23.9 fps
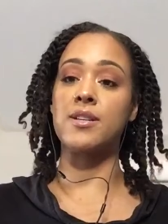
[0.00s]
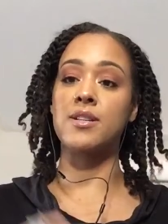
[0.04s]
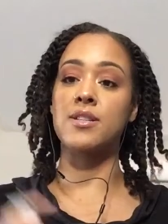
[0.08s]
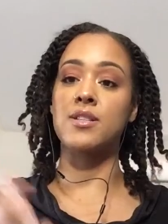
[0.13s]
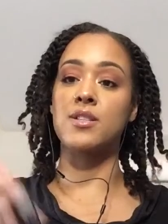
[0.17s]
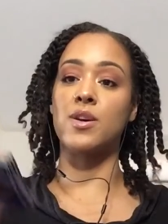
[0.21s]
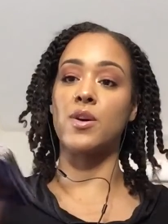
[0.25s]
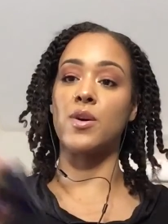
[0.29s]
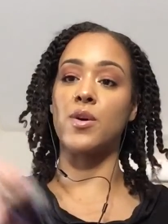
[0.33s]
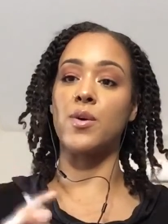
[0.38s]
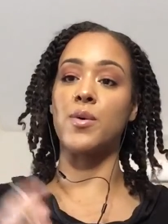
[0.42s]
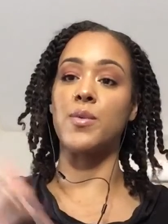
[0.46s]

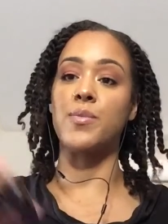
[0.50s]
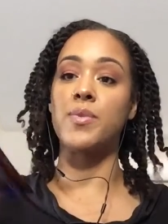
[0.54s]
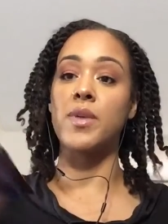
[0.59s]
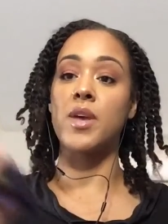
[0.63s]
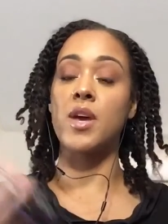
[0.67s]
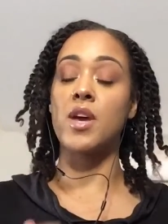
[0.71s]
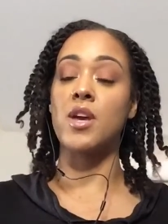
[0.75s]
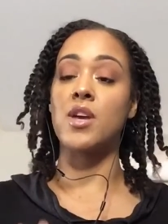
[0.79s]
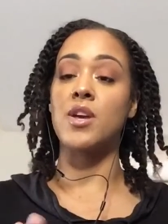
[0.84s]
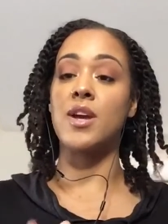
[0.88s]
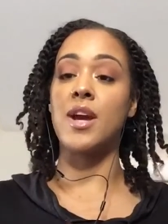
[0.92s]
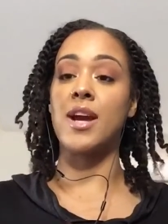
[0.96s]
So
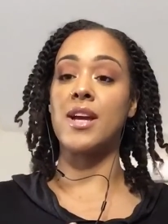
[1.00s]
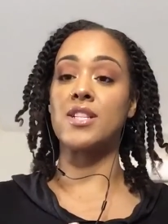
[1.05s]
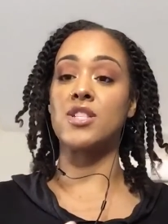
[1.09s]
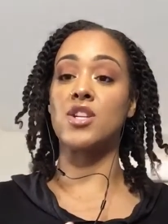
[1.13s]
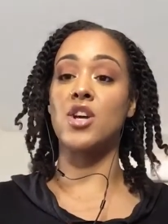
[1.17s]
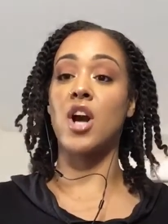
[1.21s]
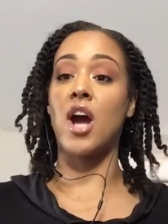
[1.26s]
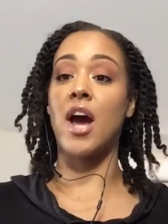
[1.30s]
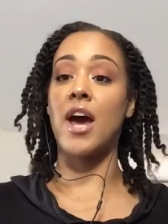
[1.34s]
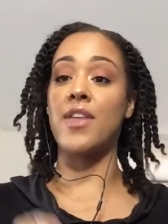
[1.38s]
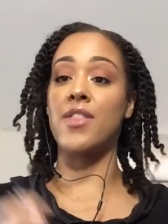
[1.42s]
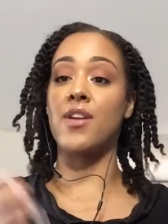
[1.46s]
you guys
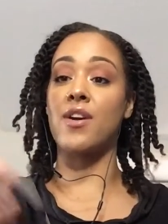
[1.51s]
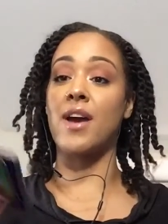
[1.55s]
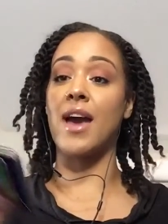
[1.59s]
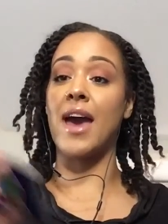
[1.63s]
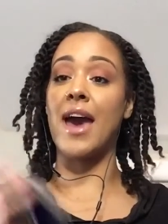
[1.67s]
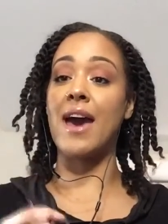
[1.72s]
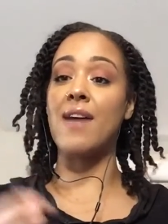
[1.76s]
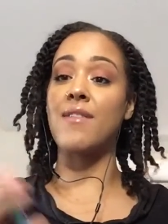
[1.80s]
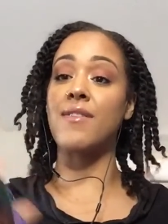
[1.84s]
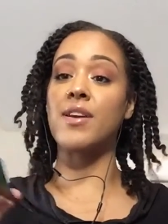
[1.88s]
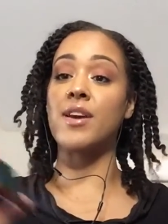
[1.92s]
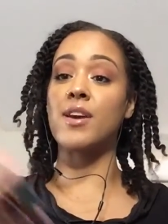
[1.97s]
are either
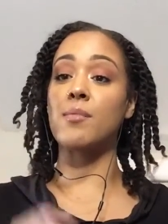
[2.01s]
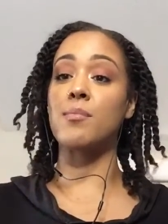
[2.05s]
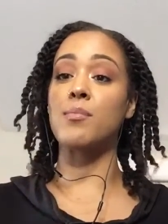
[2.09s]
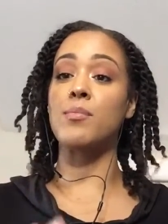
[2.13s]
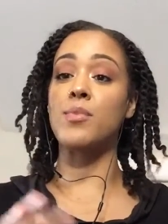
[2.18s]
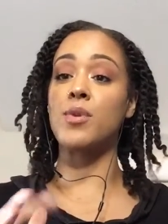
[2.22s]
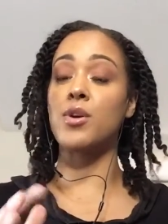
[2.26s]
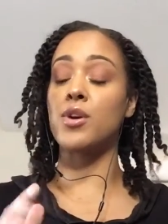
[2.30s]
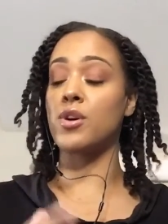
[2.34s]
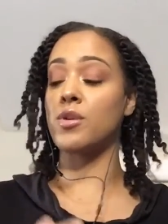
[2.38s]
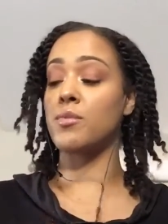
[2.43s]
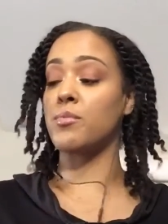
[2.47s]
having a
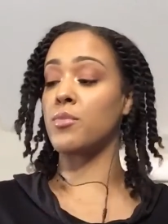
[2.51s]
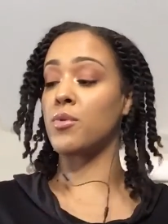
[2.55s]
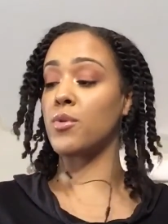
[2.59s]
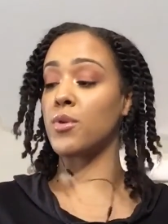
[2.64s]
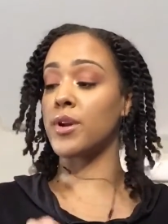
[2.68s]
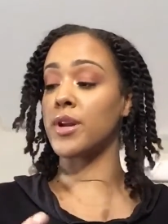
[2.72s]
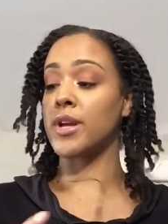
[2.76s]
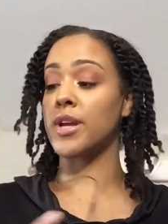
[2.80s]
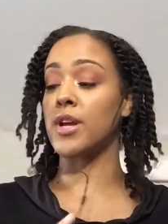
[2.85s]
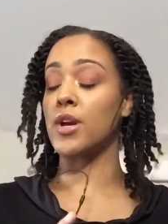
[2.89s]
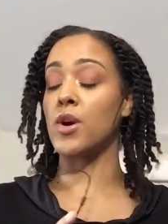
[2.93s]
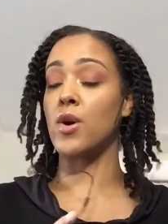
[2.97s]
good
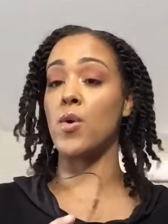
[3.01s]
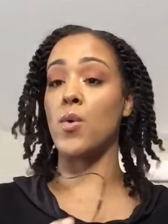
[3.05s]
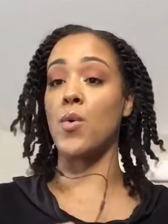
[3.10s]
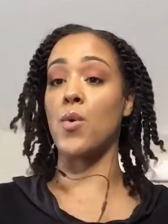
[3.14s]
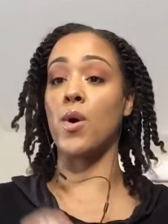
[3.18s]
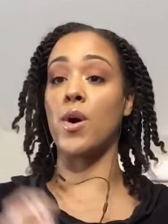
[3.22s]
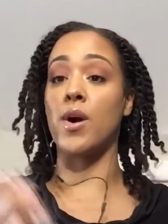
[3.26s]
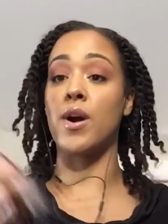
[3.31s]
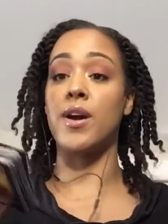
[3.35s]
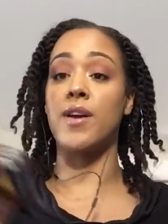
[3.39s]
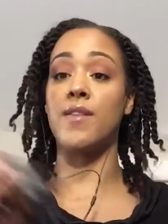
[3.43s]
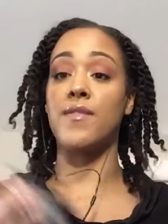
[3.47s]
morning
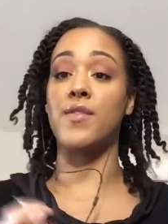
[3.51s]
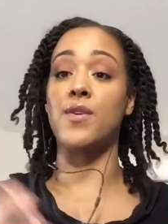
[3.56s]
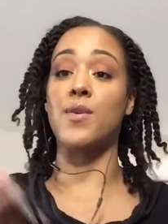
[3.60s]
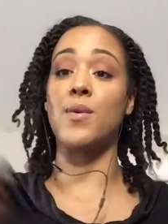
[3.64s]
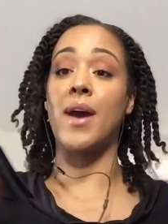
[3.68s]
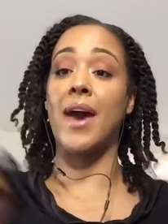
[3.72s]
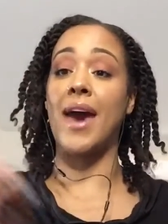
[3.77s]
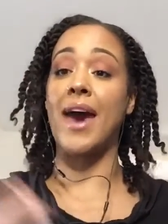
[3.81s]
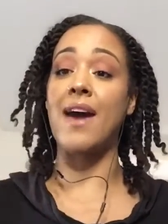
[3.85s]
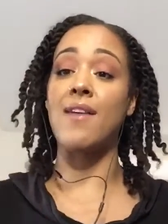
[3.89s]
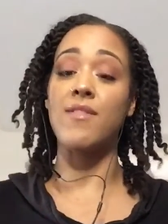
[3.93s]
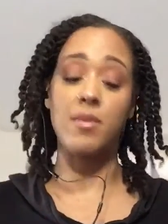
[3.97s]
or if you
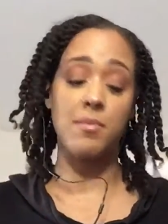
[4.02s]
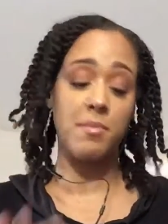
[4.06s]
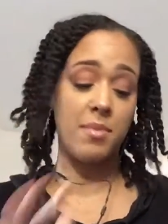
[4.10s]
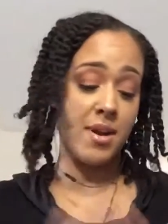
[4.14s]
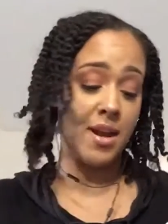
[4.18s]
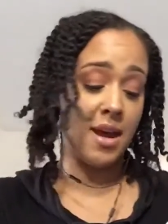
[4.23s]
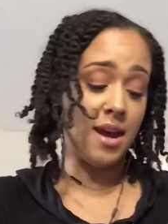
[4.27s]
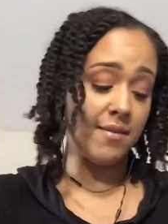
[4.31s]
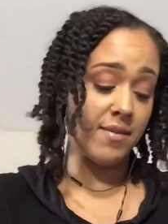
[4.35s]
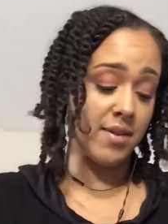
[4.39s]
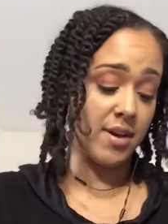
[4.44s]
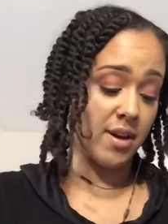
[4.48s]
haven't been
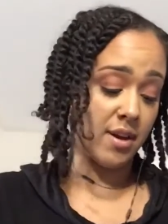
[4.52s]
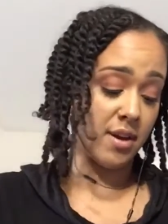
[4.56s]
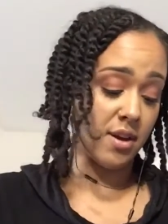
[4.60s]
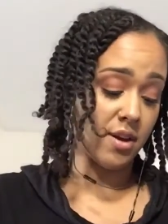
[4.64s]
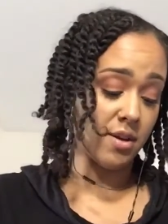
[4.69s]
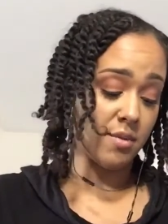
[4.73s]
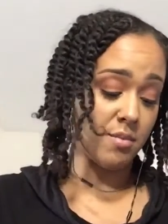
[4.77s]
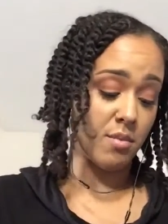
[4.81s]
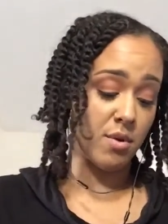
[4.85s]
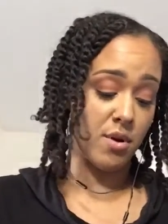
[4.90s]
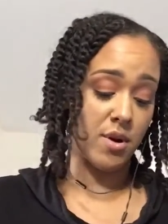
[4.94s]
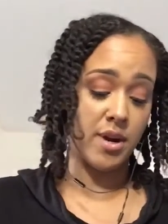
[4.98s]
having a
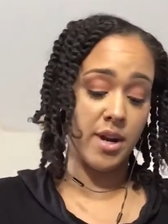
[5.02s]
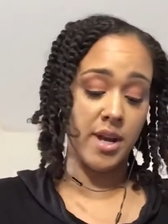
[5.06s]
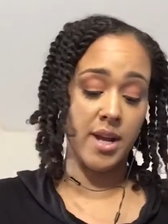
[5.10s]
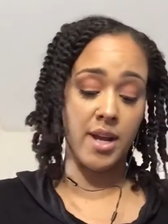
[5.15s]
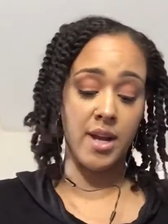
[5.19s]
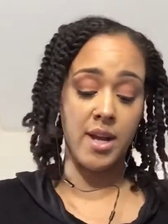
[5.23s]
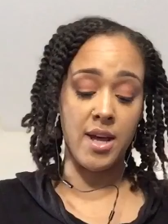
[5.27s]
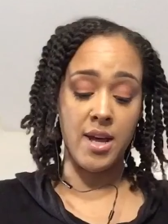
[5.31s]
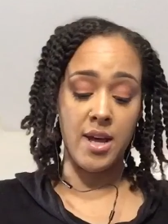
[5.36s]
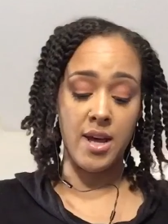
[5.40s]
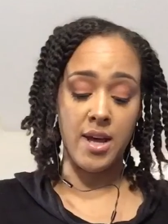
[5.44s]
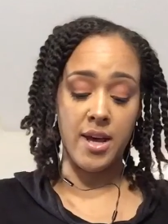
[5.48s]
good morning,
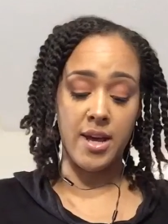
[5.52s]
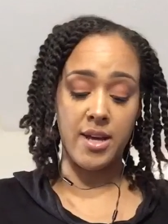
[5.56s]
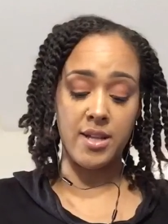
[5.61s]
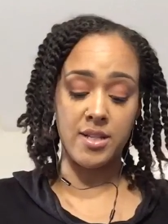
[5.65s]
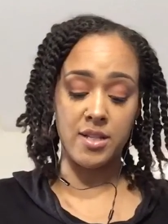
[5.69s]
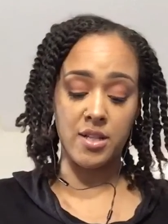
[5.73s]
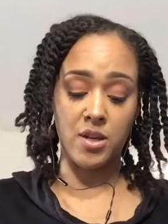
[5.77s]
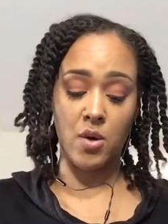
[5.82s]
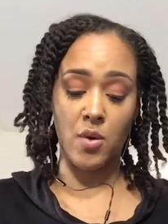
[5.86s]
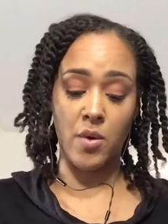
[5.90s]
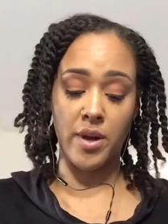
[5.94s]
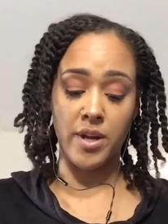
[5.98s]
it's
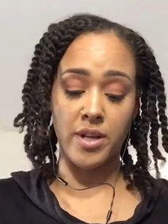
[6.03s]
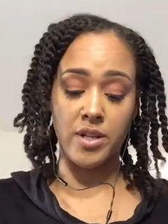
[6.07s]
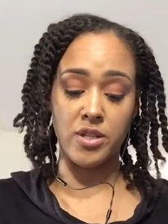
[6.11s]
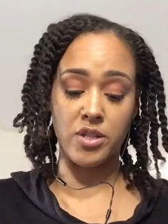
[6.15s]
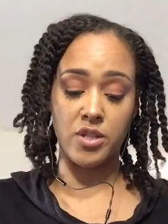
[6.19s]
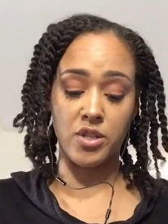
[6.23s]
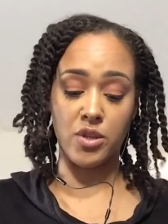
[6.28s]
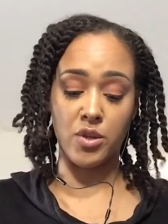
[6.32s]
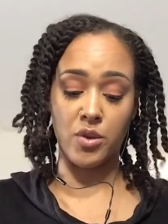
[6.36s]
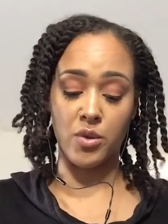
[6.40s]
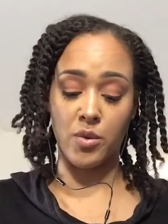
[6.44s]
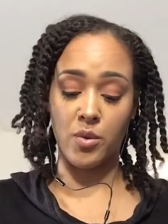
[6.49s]
going
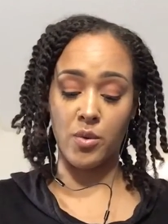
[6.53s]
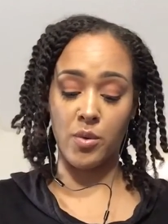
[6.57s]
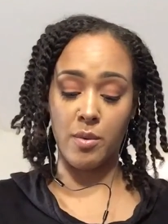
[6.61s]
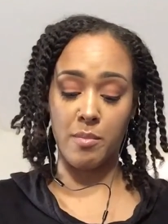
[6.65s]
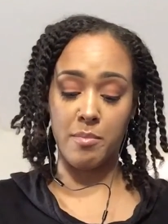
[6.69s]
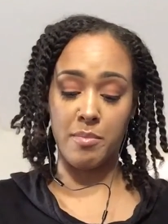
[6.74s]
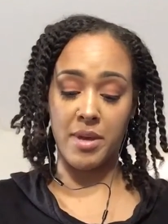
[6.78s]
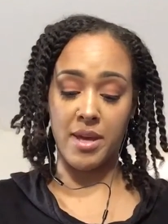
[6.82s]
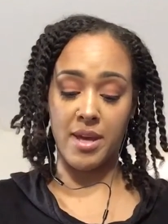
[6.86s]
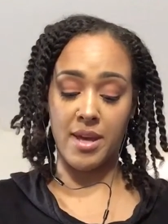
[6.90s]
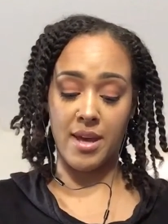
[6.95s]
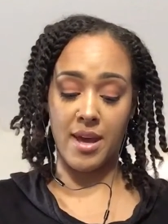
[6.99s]
to
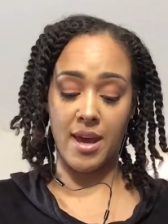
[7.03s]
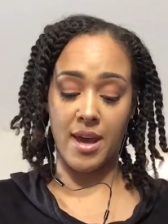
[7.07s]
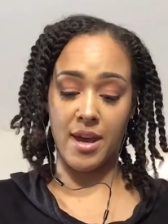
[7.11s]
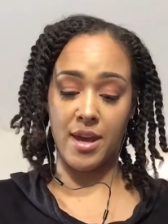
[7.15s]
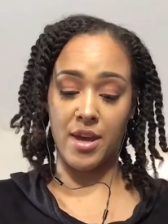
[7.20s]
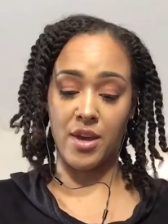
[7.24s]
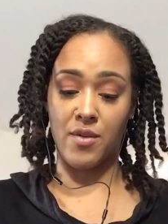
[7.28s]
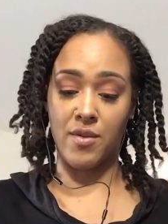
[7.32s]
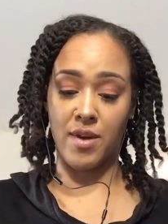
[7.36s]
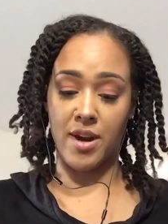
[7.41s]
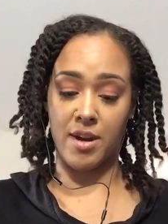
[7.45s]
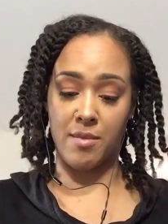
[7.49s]
be a
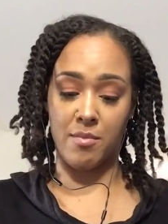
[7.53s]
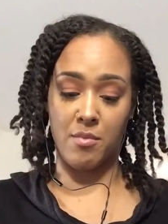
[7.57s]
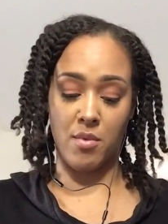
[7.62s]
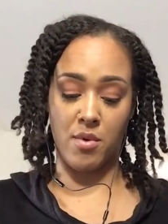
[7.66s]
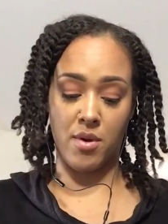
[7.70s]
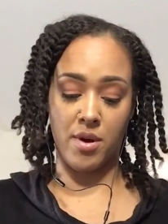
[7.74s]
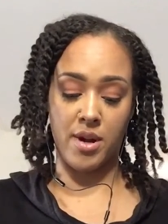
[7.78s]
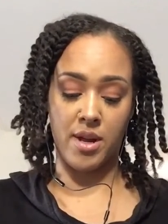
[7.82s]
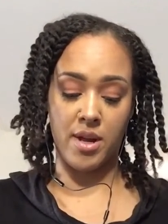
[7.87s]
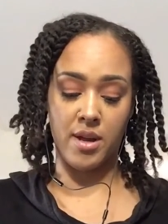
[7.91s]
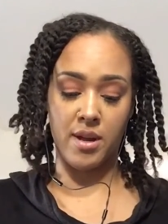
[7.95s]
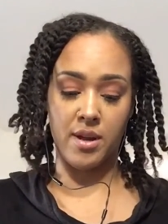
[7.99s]
great
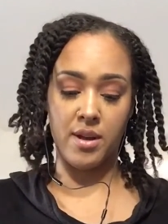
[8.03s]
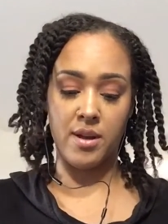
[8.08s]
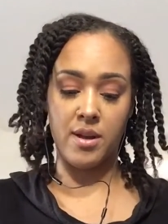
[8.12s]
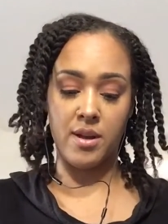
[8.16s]
morning.